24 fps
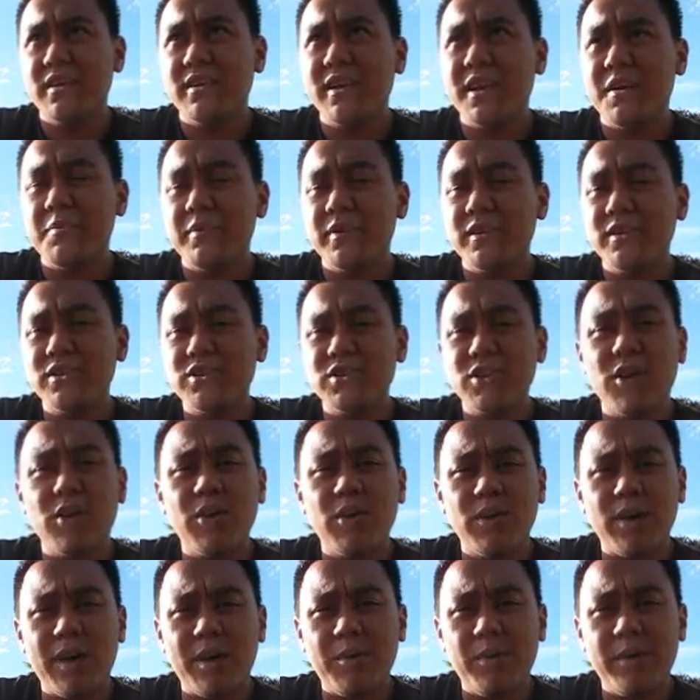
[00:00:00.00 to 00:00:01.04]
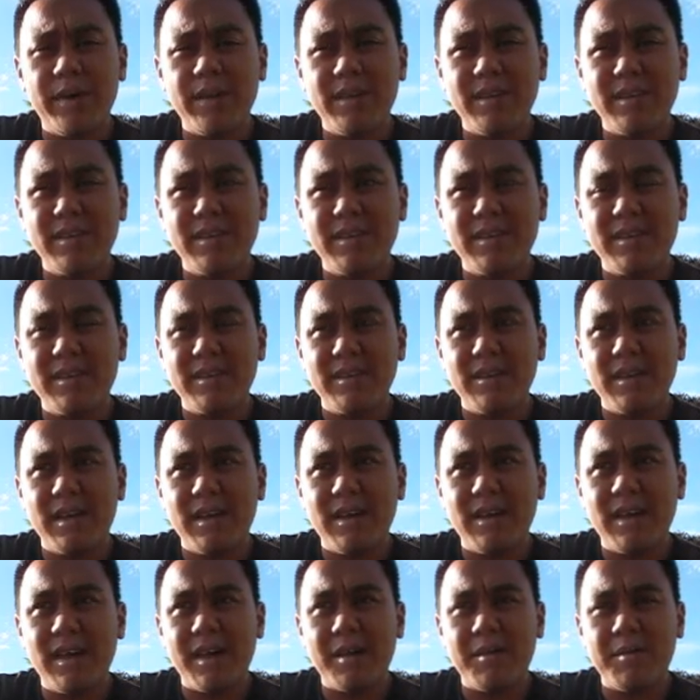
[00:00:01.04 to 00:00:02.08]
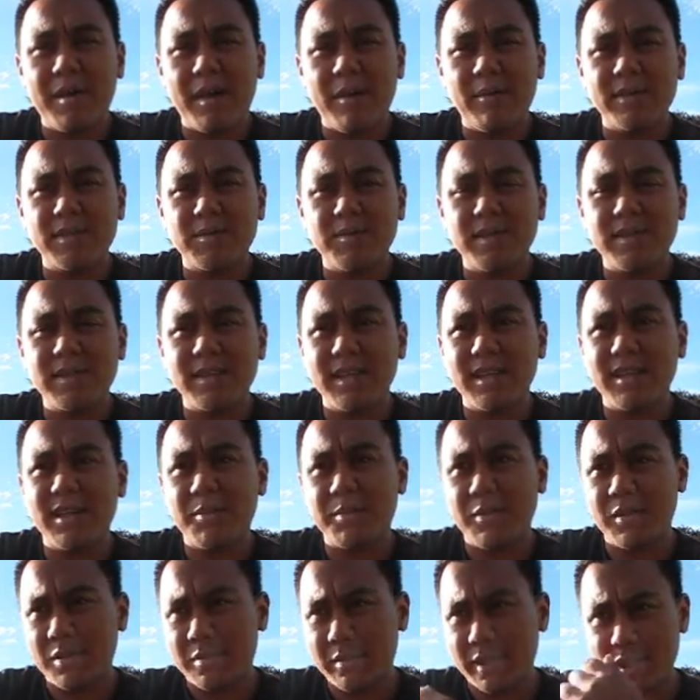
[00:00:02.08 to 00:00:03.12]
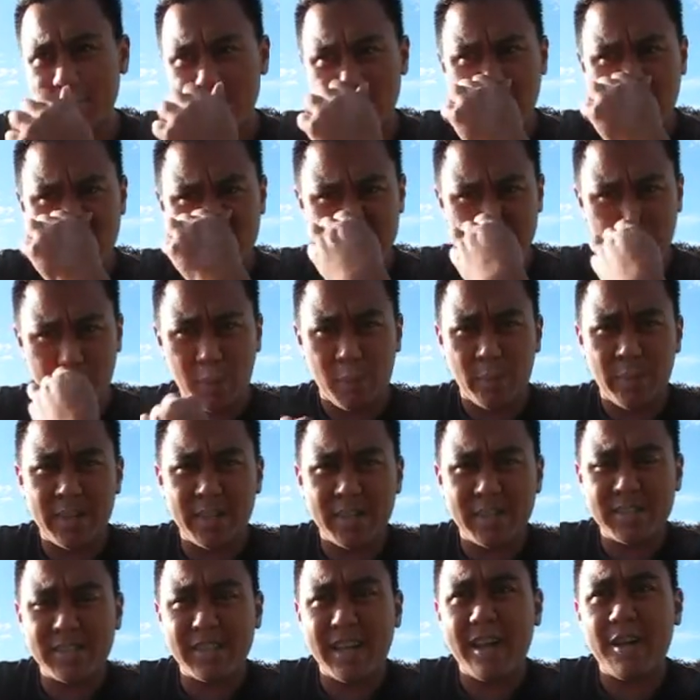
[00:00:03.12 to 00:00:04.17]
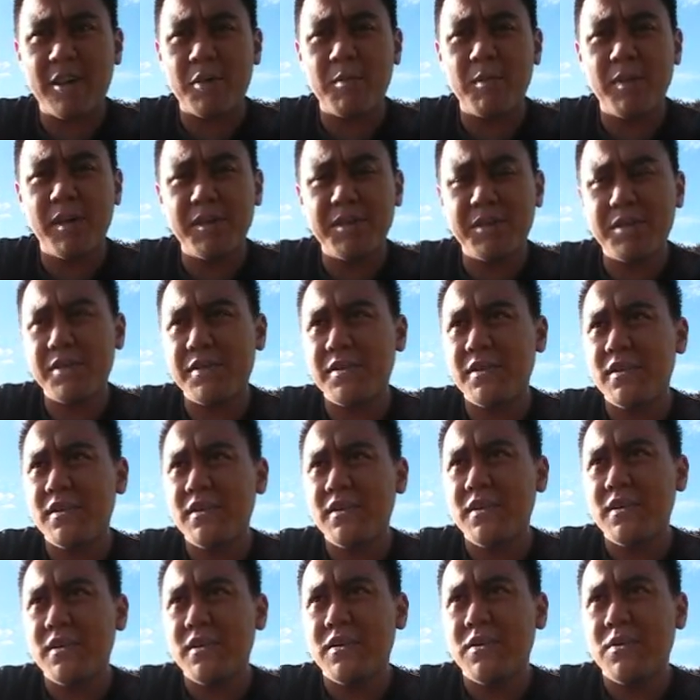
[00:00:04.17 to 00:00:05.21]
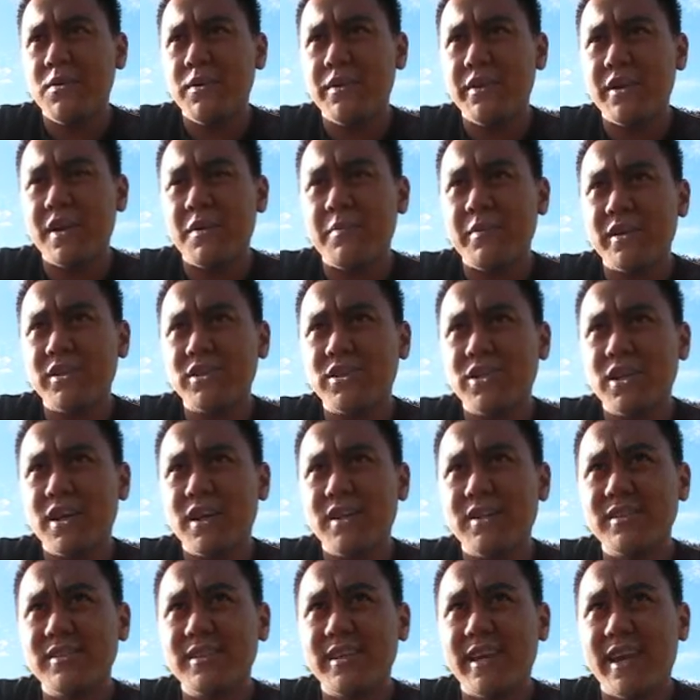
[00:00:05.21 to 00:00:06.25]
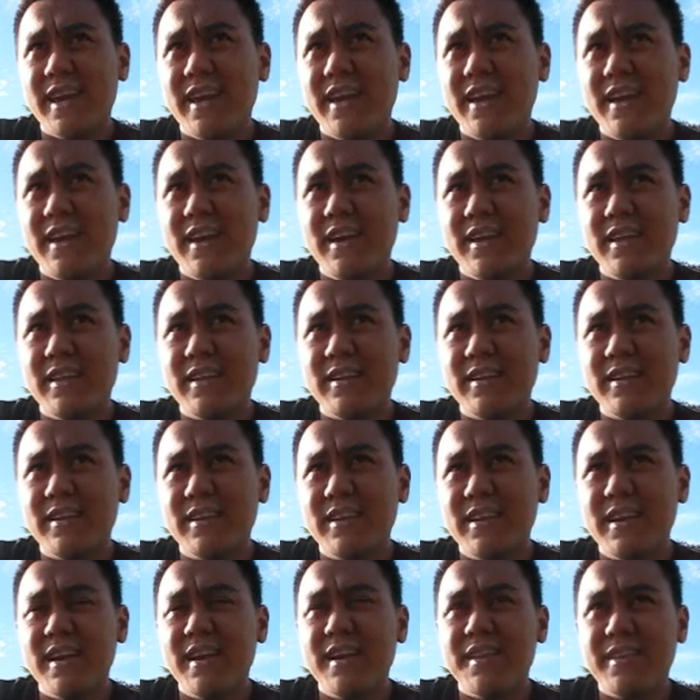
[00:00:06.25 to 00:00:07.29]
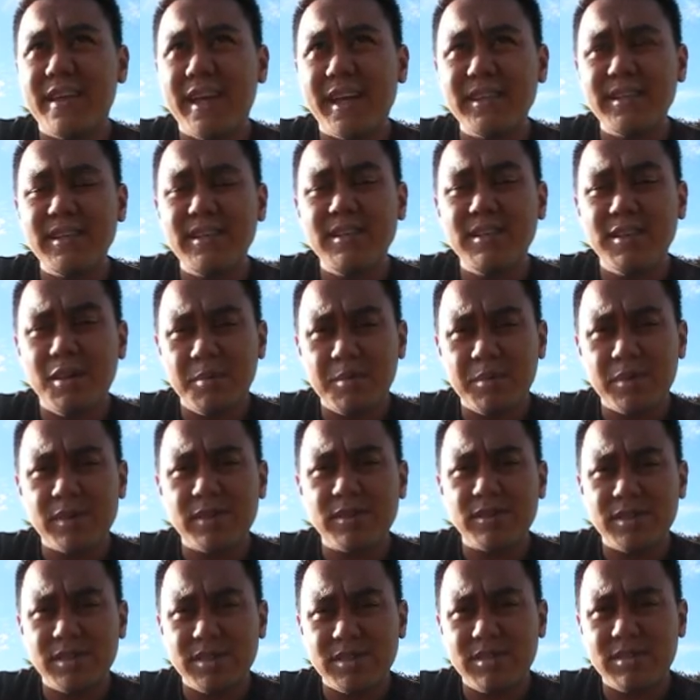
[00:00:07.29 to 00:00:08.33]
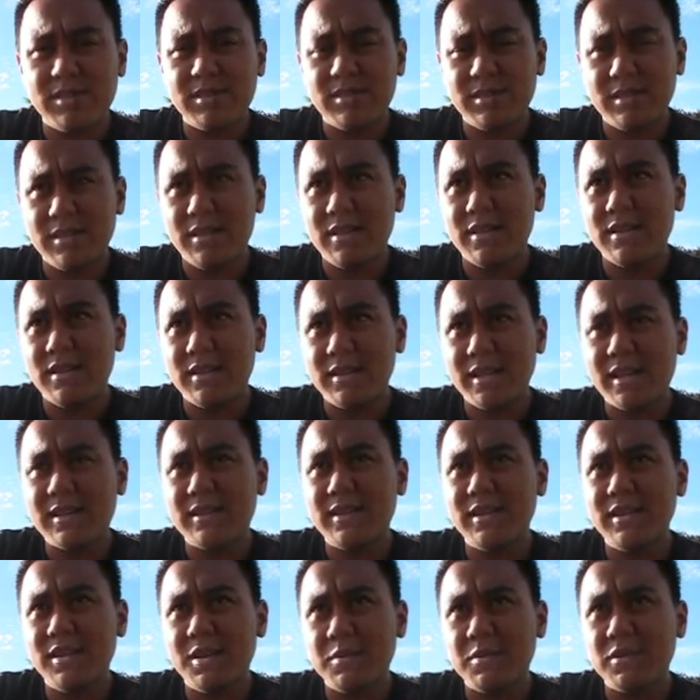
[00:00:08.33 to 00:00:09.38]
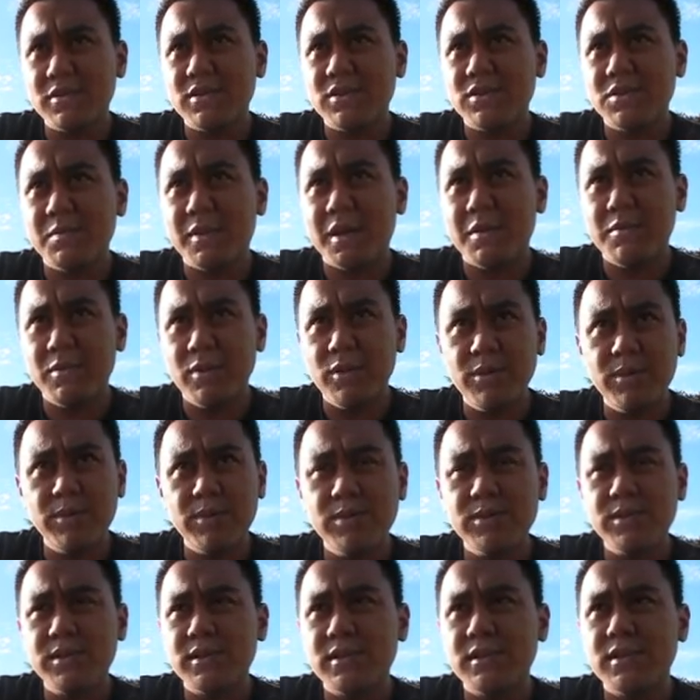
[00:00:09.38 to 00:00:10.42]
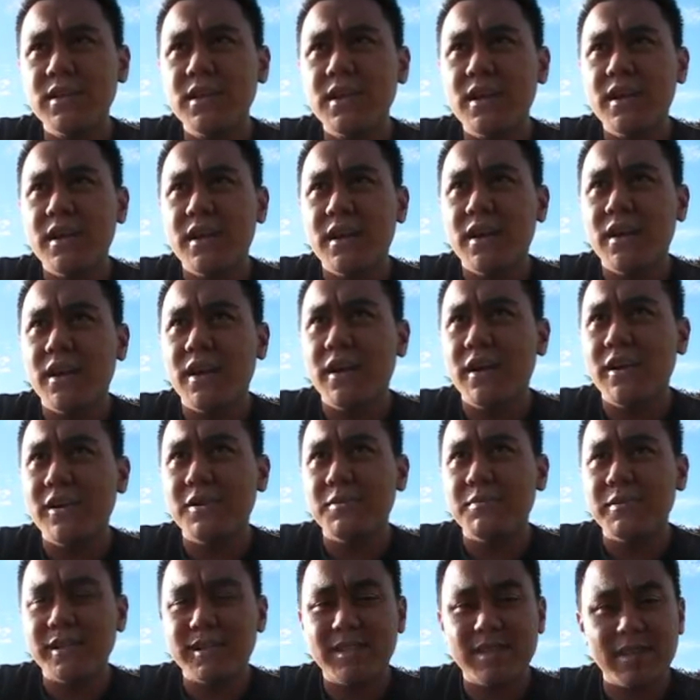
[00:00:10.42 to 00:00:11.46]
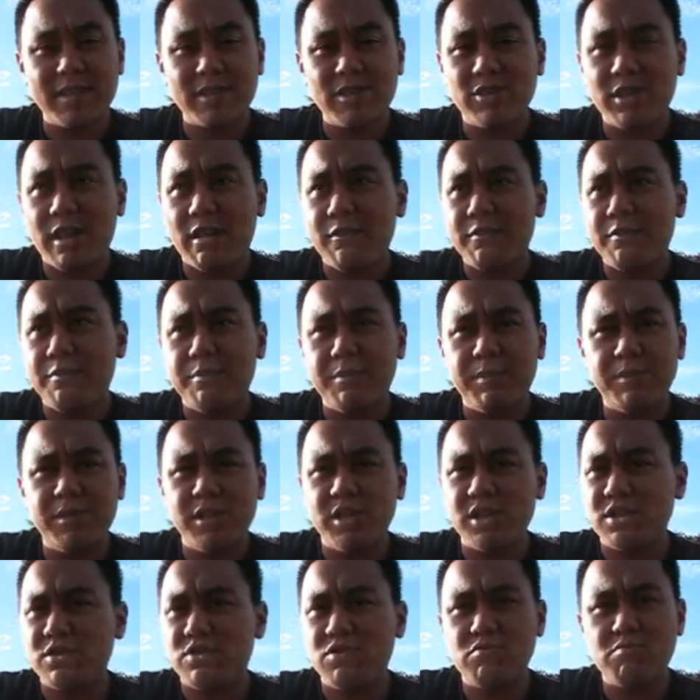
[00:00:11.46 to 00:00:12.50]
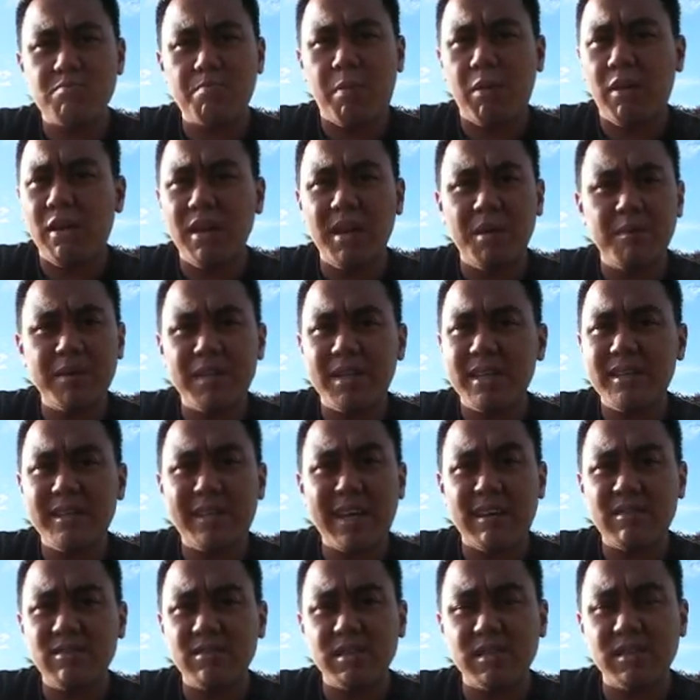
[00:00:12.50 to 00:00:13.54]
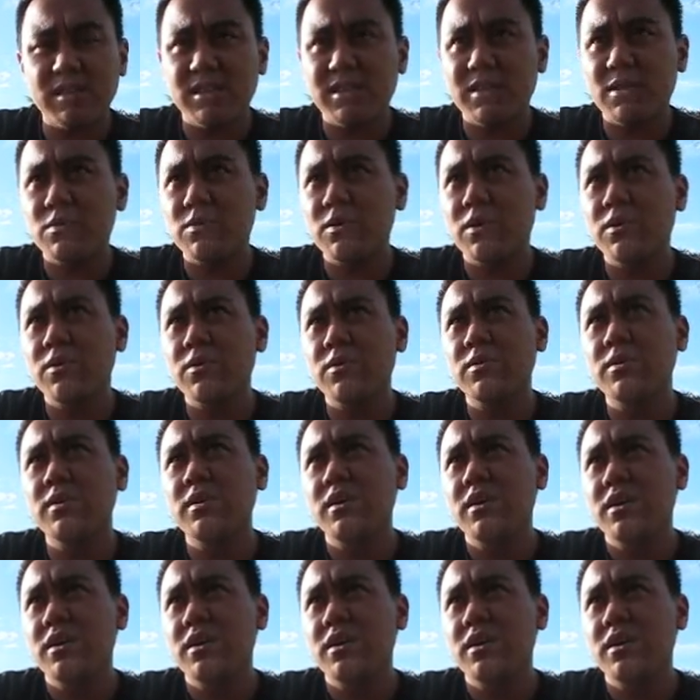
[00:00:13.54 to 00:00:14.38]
Not much. Oh, I went. I, I was missing a couple of my shots. I went an entire month without my shots, and that did numbers. That did numbers to my moods. Um, my sex drive just plummeted down to zero.